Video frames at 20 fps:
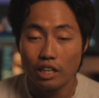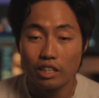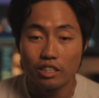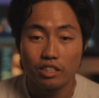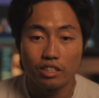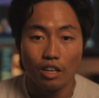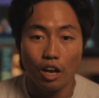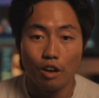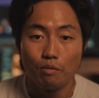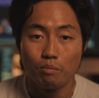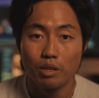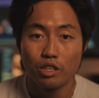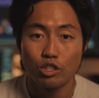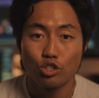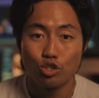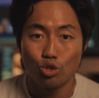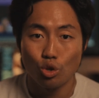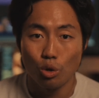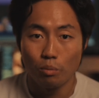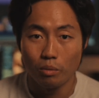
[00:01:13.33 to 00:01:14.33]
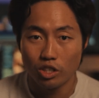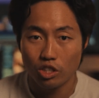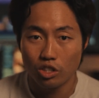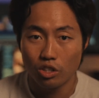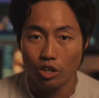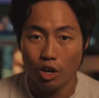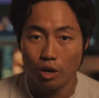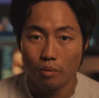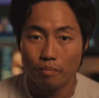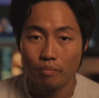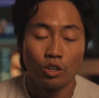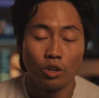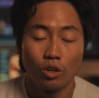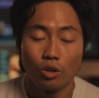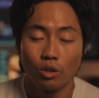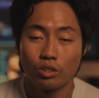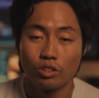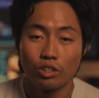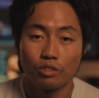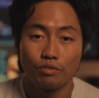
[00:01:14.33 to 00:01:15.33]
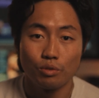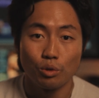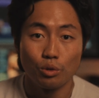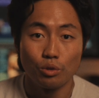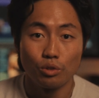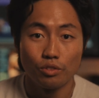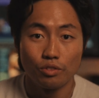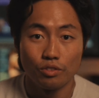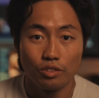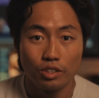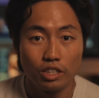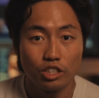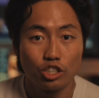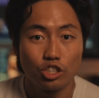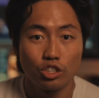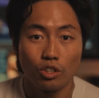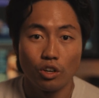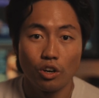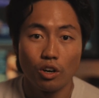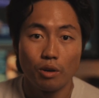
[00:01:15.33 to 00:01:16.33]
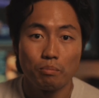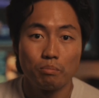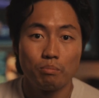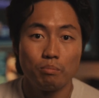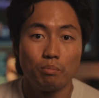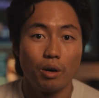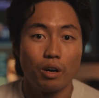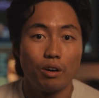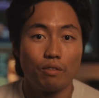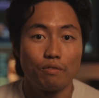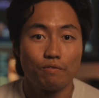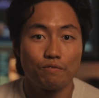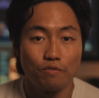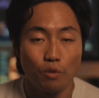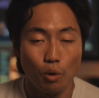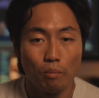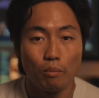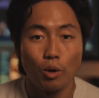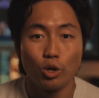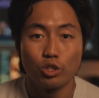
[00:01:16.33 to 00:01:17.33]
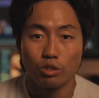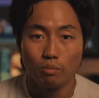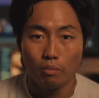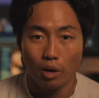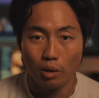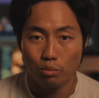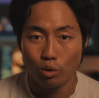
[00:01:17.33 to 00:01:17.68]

it saved me so much time, not only for this shot, but for most of my